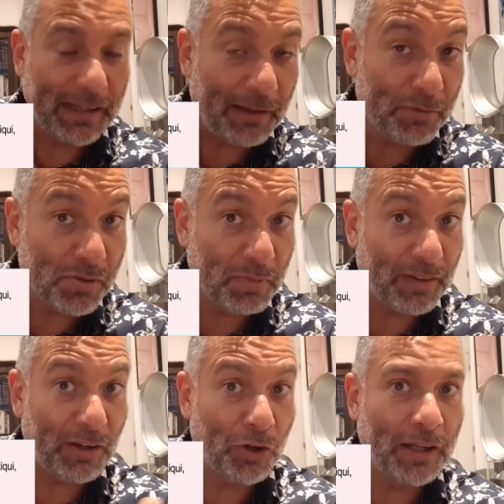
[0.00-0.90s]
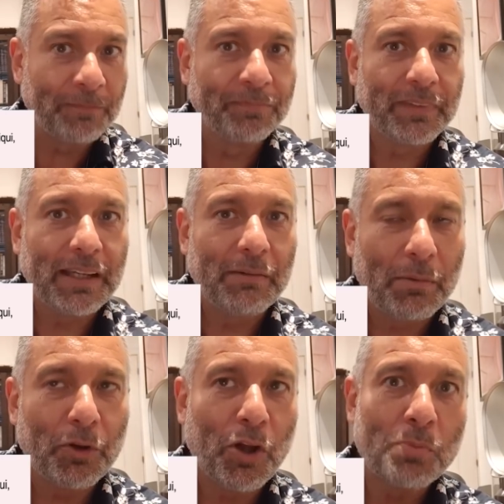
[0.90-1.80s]
He helps Barcelona.
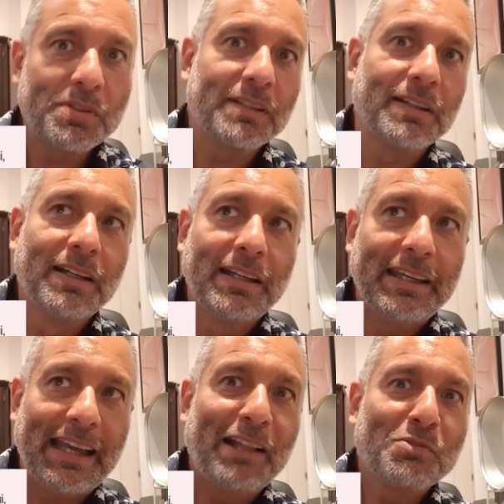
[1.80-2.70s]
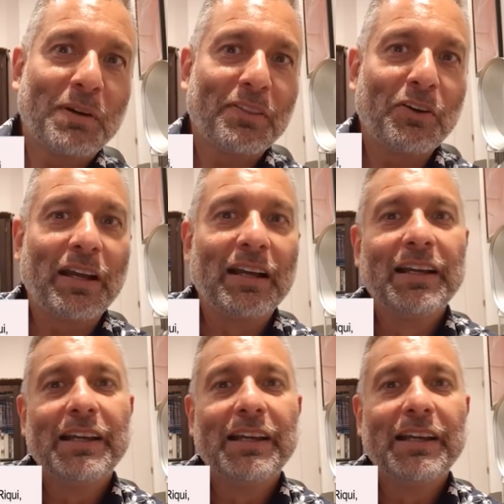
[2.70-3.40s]
Everybody hopes that he helps Barcelona